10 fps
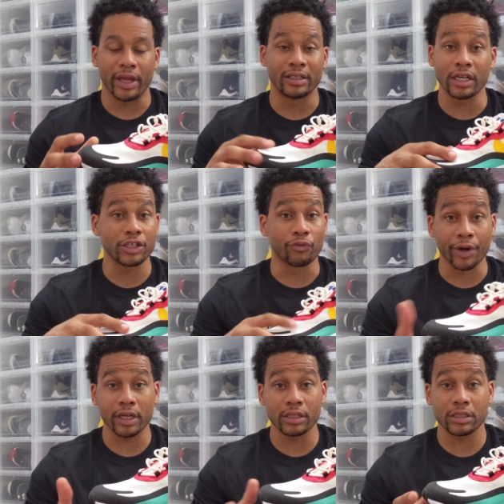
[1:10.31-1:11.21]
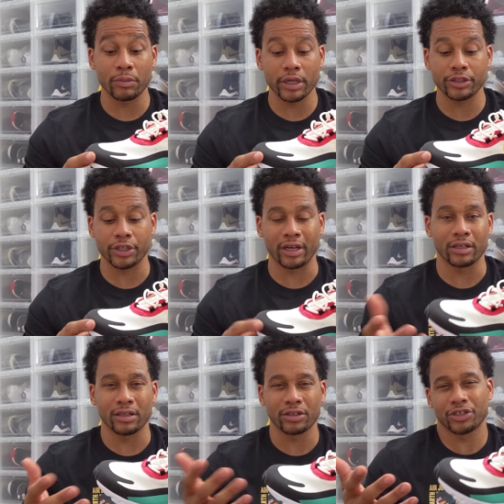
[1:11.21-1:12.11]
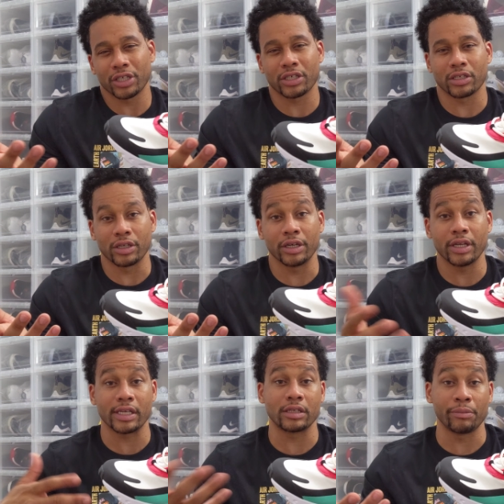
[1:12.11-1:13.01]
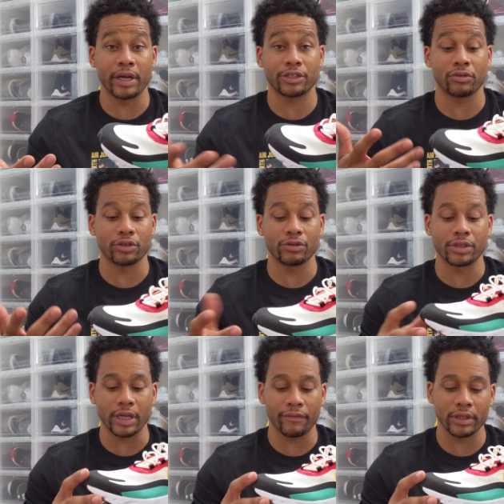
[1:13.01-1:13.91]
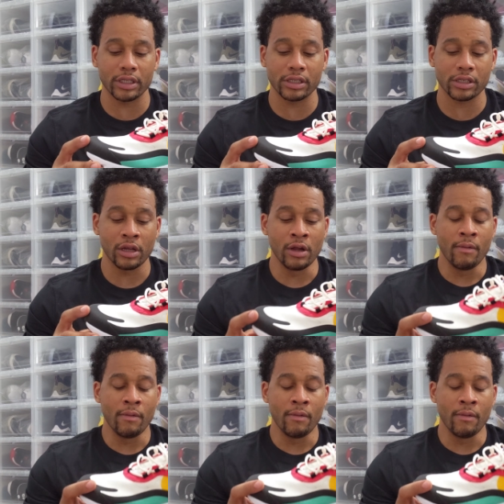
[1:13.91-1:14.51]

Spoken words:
it doesn't wrinkle as much, and it looks just as good as the mesh on the 270s.